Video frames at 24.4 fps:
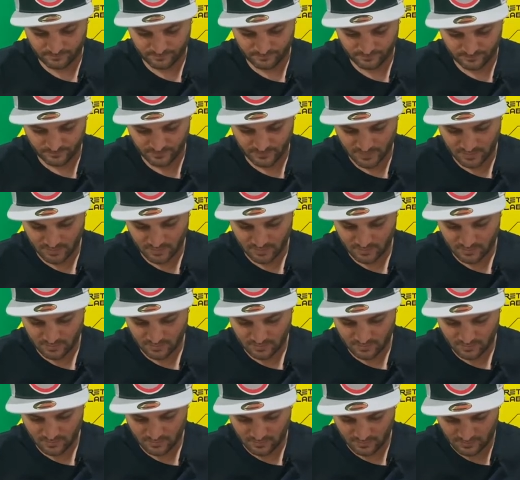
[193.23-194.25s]

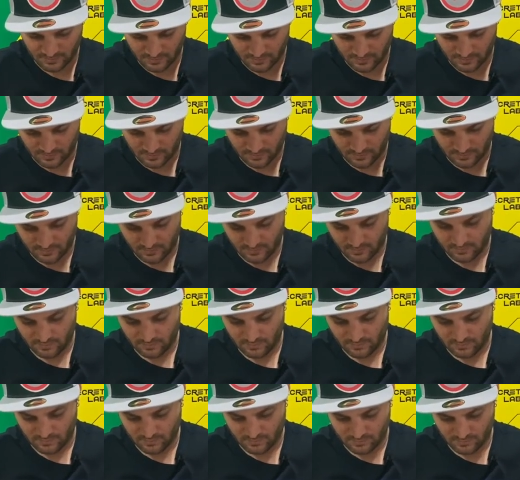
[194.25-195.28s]

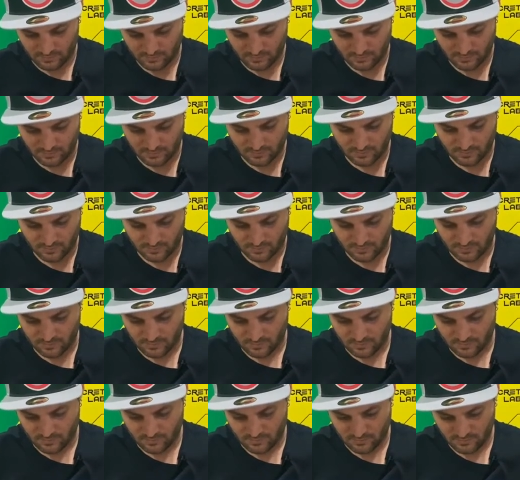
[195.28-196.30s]

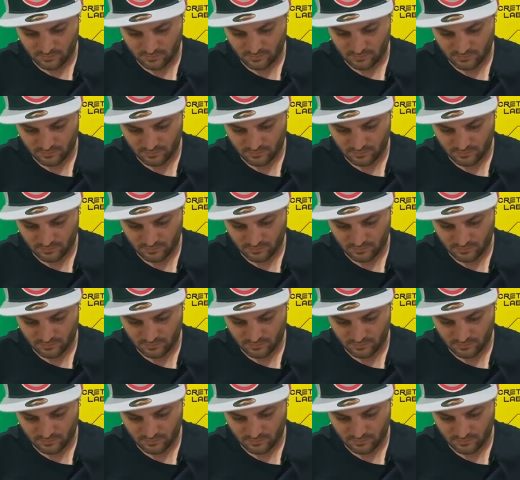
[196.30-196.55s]
Nobody speaks.